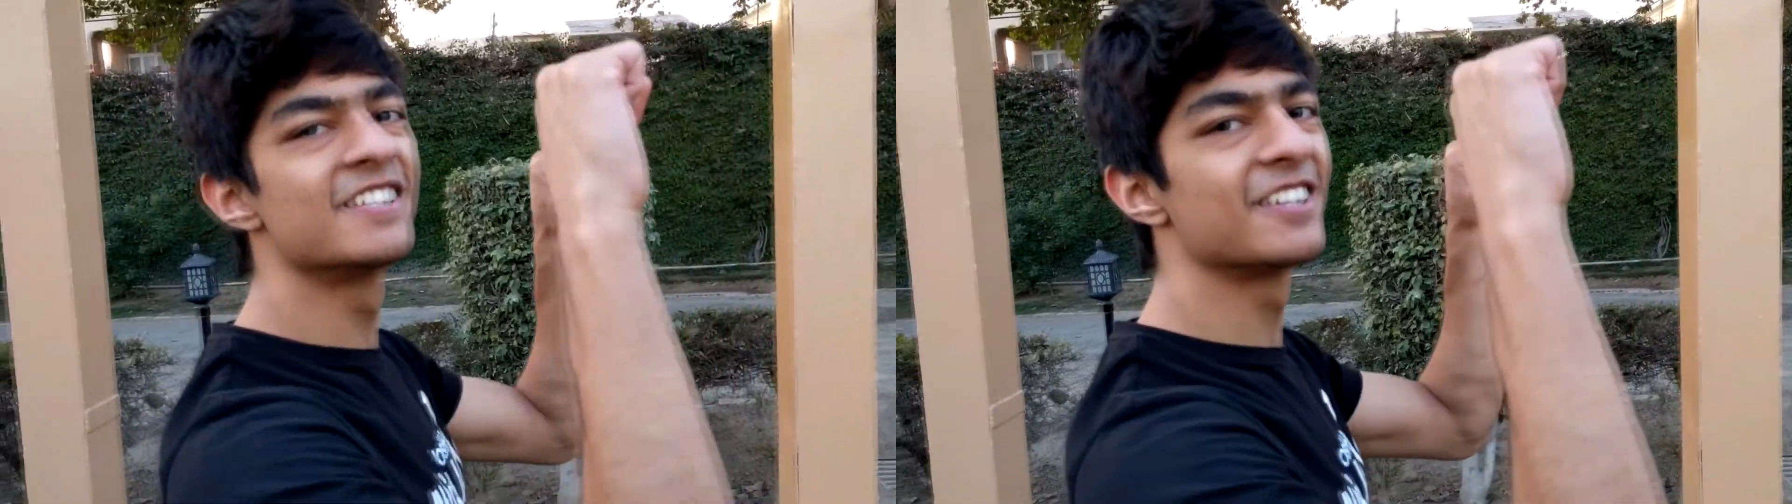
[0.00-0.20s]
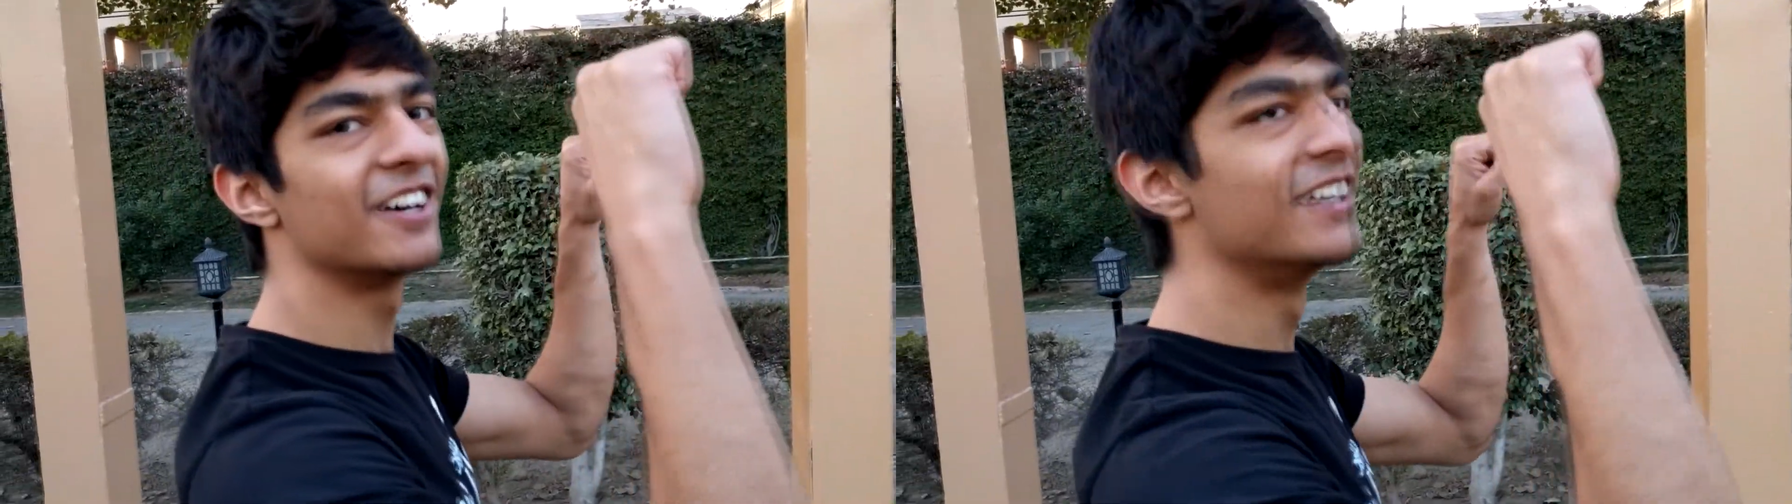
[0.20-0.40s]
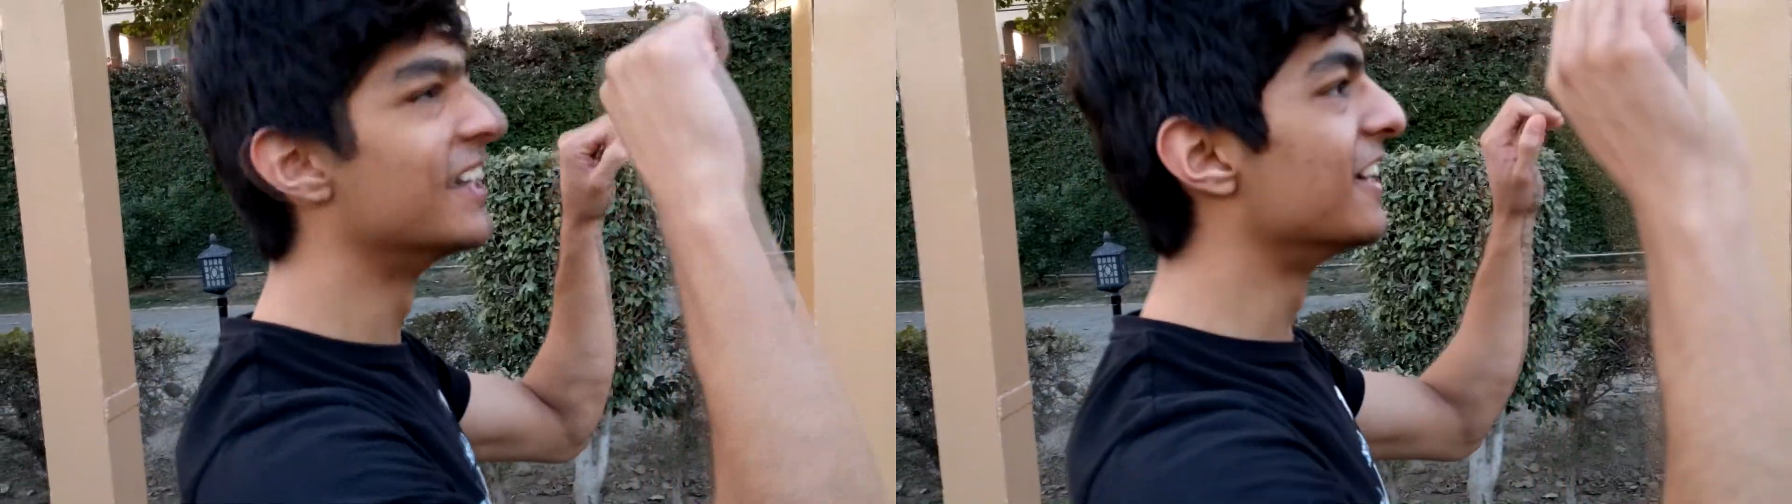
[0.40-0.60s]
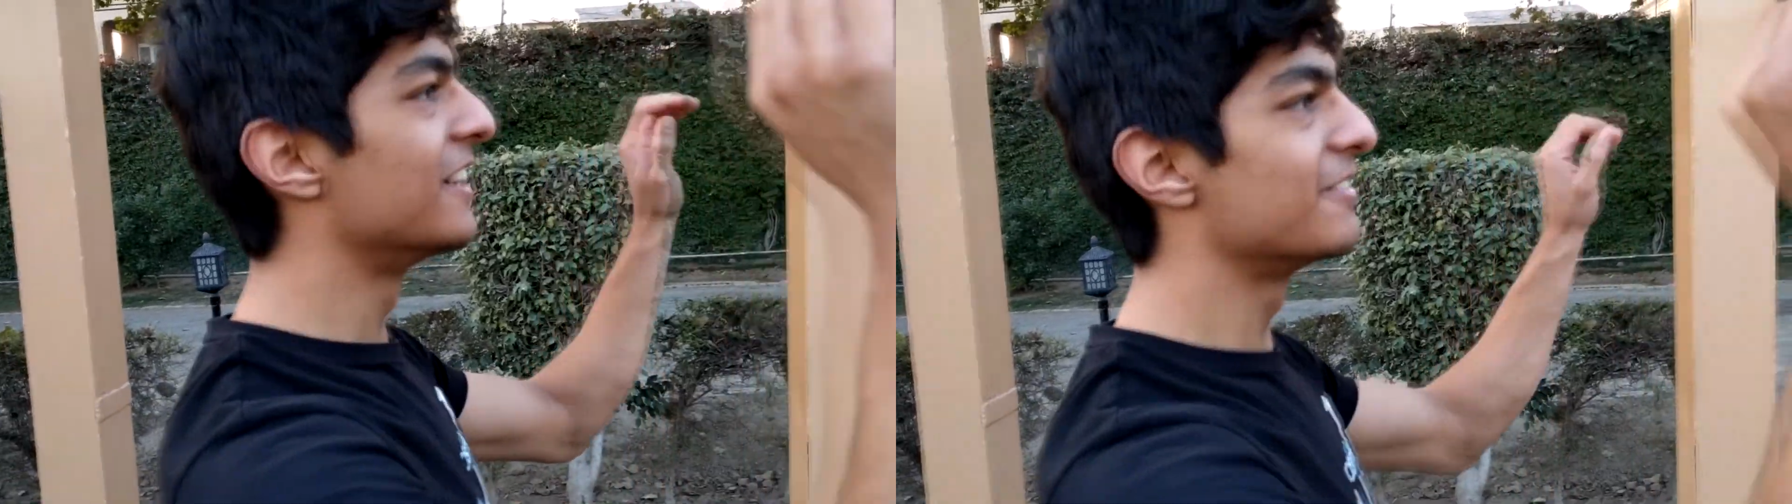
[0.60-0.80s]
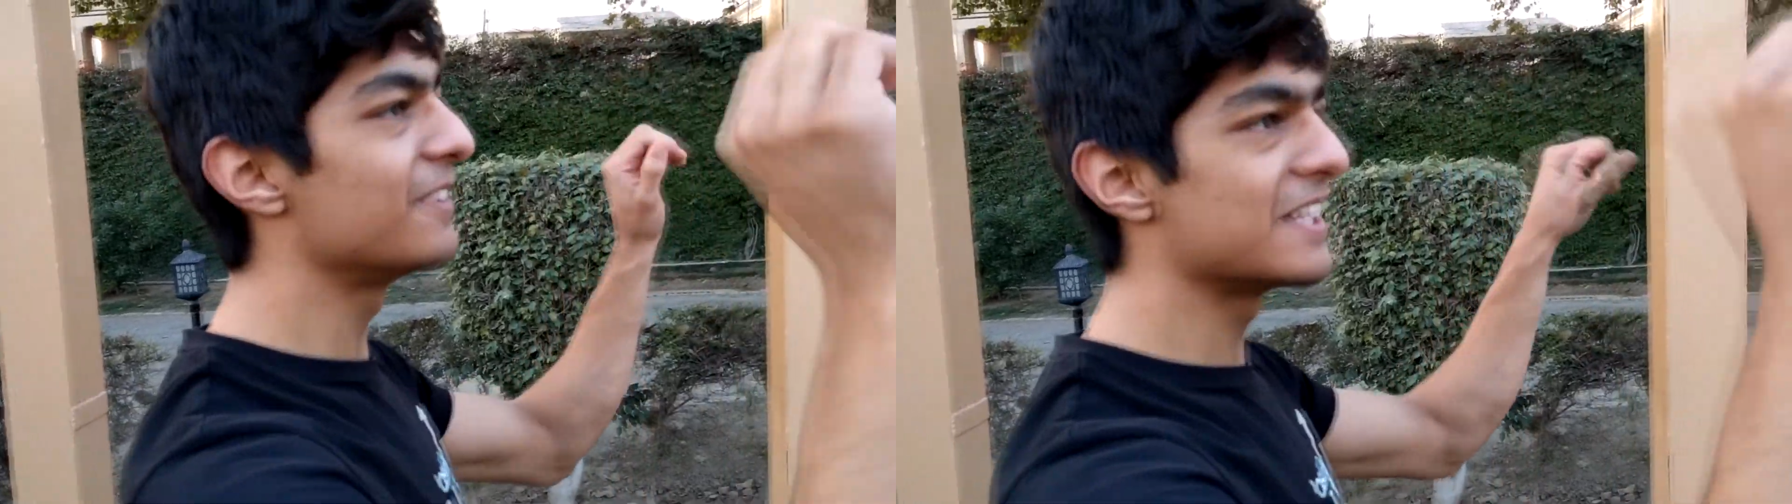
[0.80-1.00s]
so
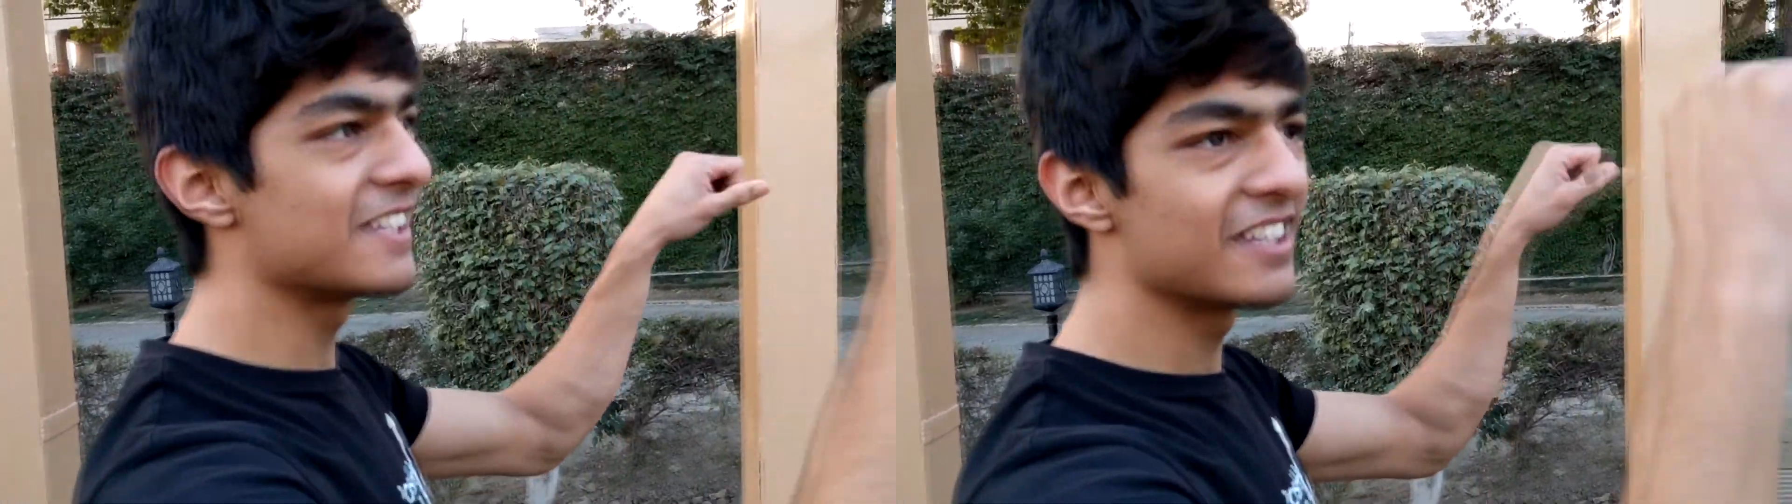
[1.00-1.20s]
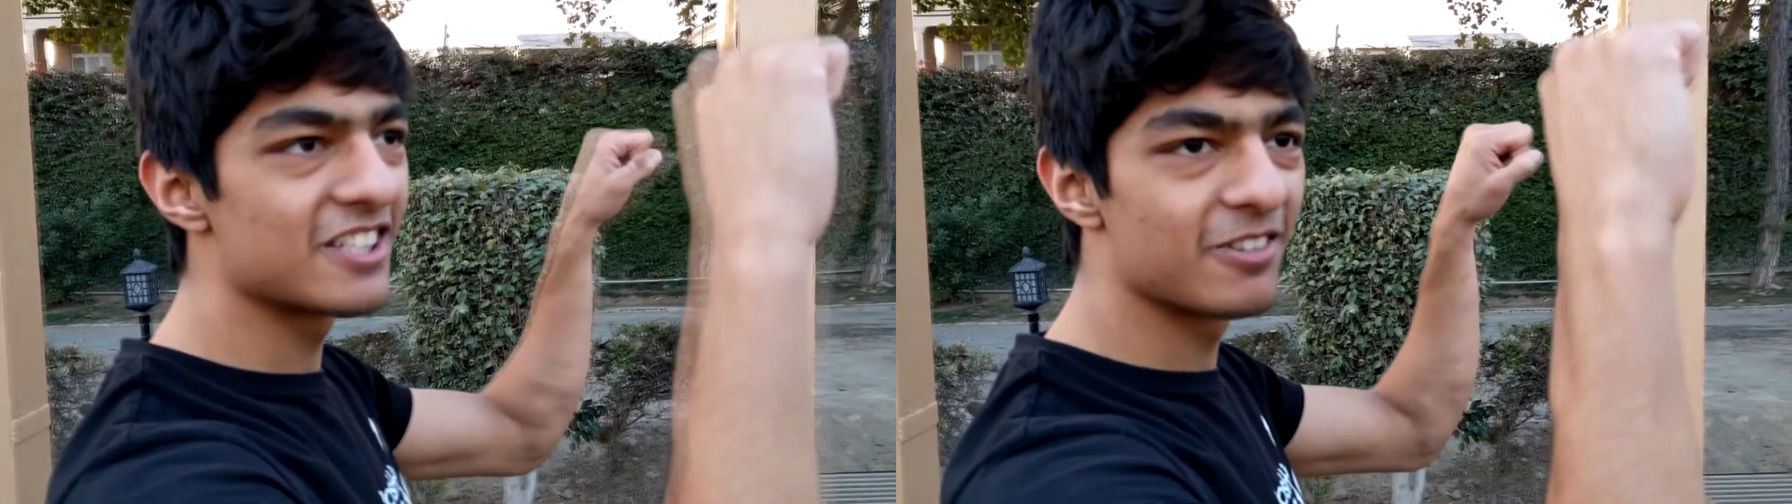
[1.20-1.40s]
facing this